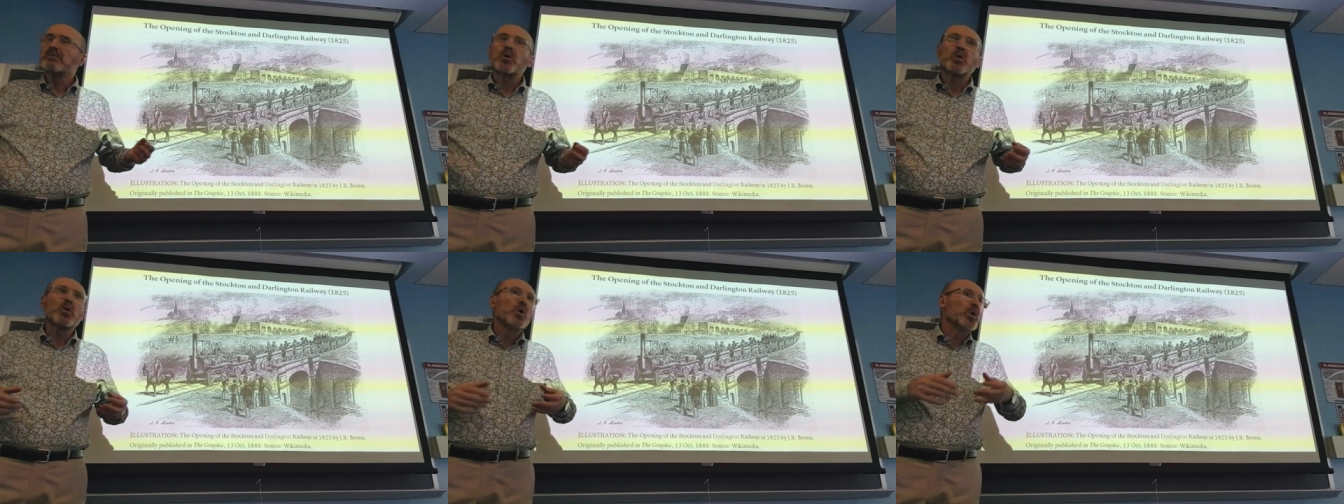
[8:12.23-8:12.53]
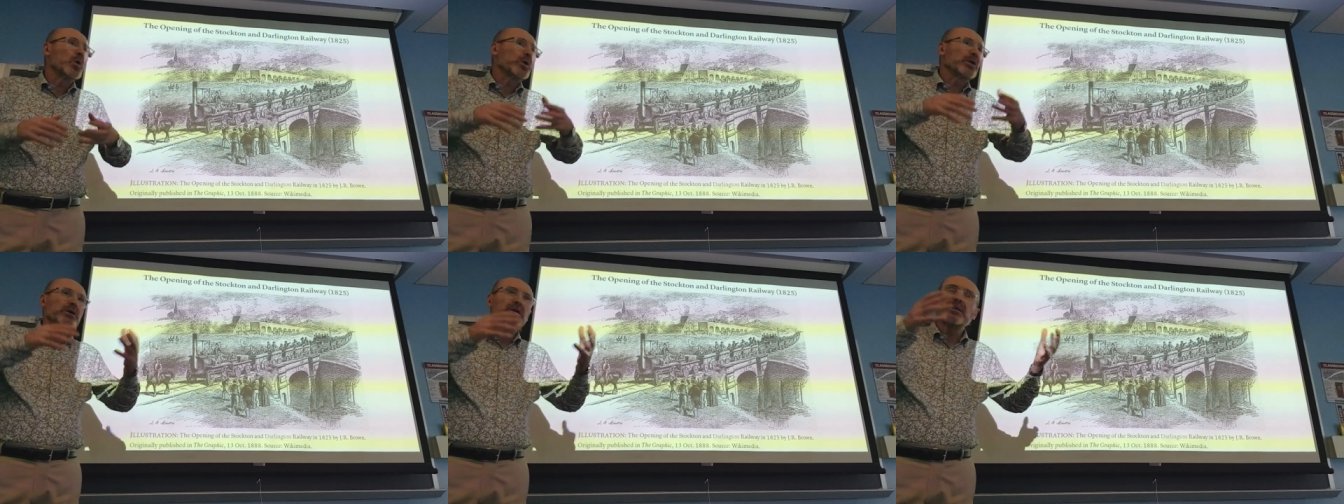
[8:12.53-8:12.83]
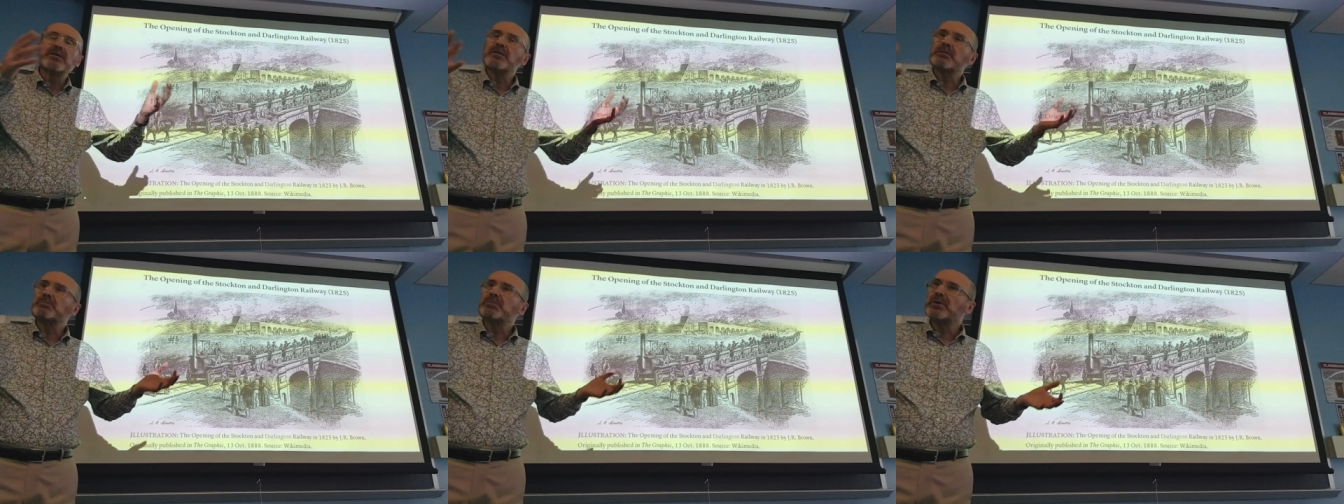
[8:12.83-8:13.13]
or
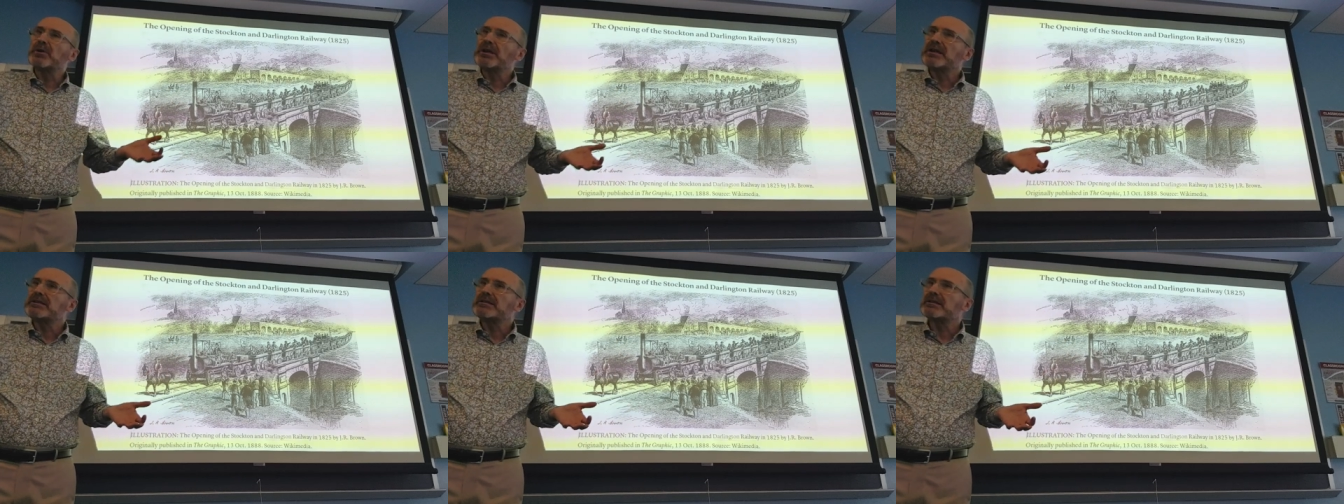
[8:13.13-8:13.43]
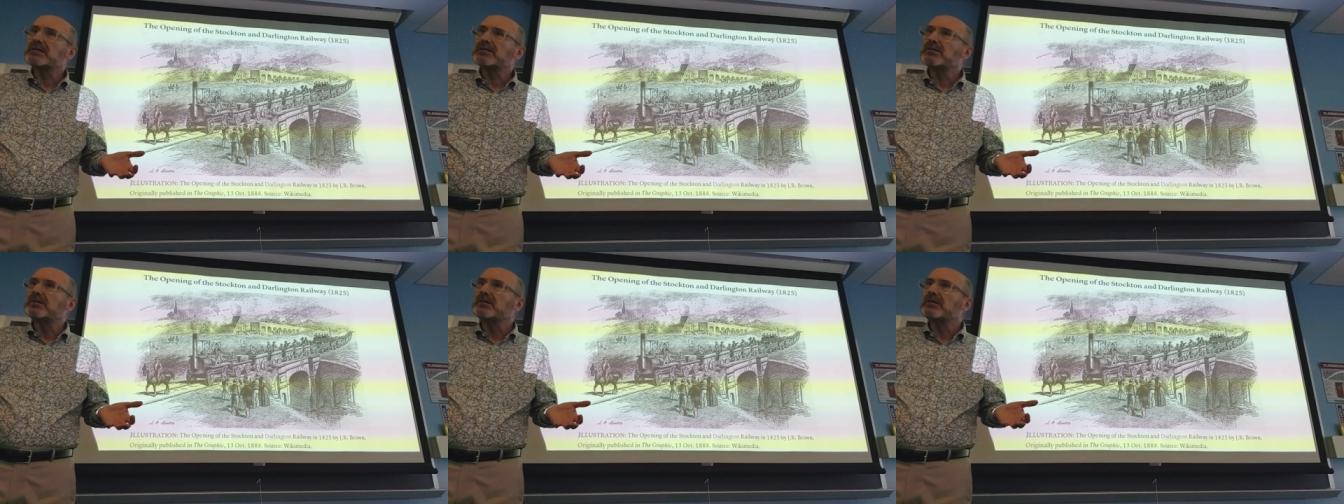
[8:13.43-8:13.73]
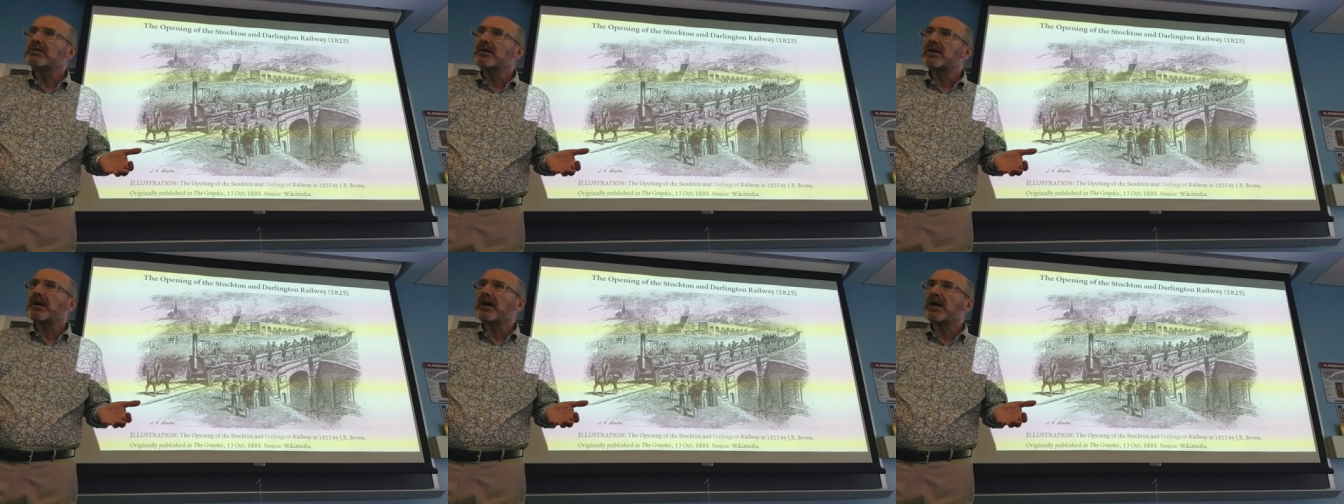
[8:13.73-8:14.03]
in the
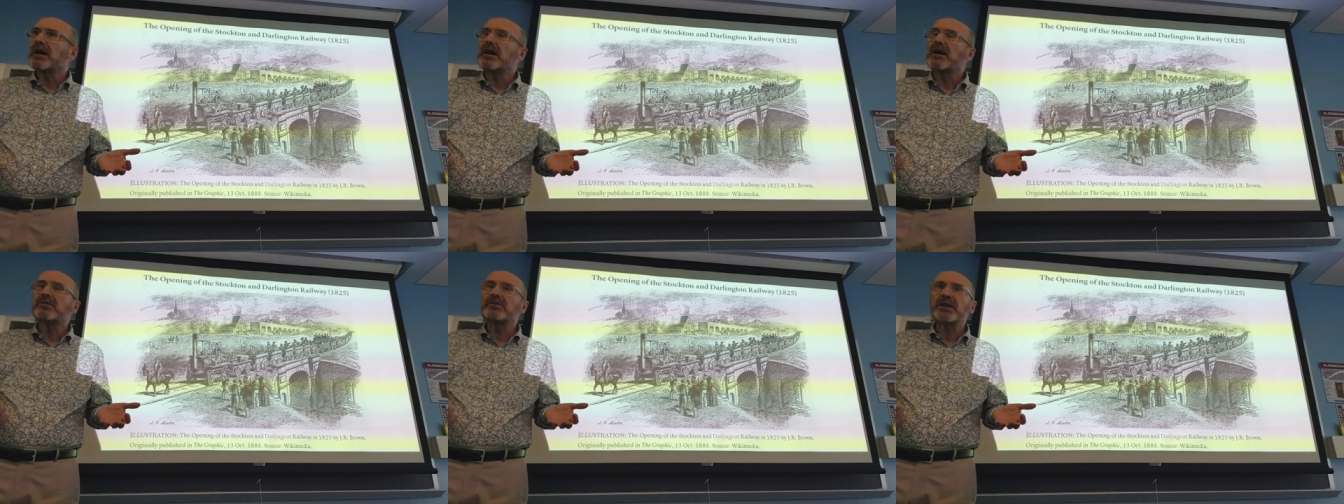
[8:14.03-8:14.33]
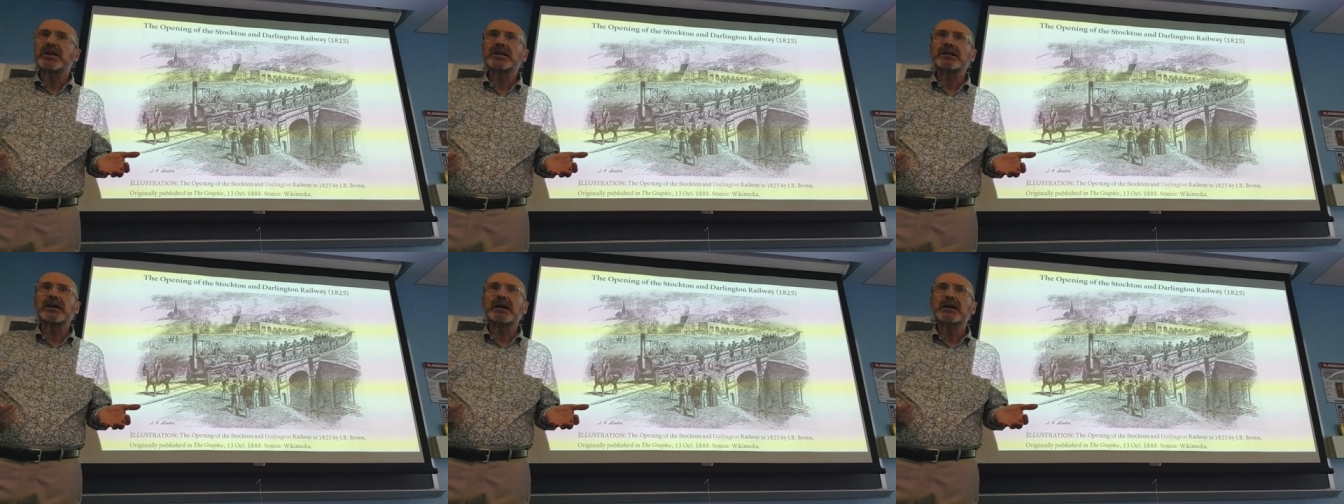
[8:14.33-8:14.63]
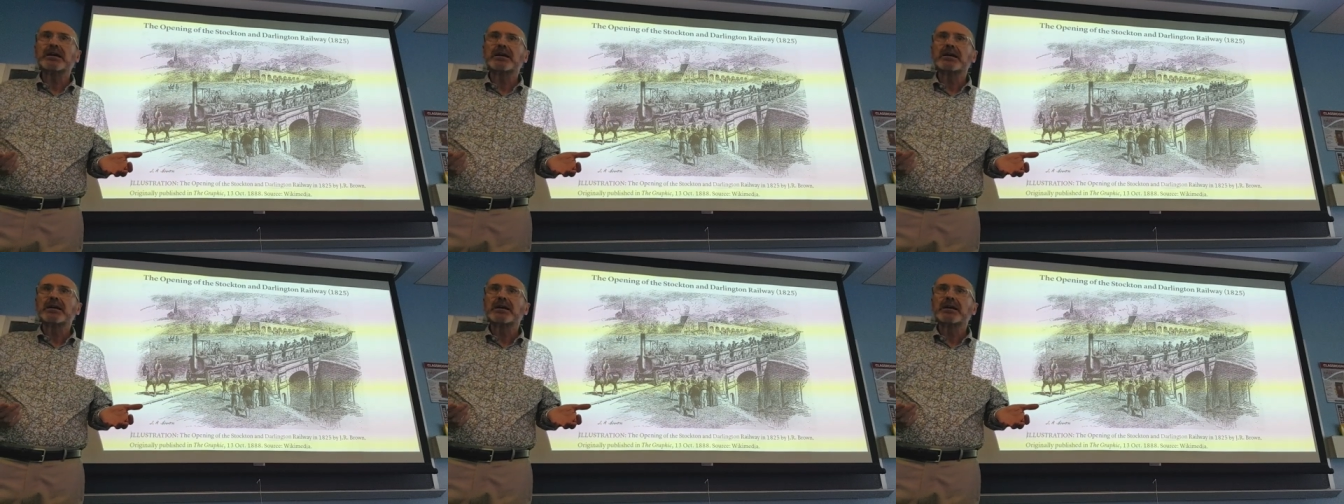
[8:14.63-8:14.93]
political arena,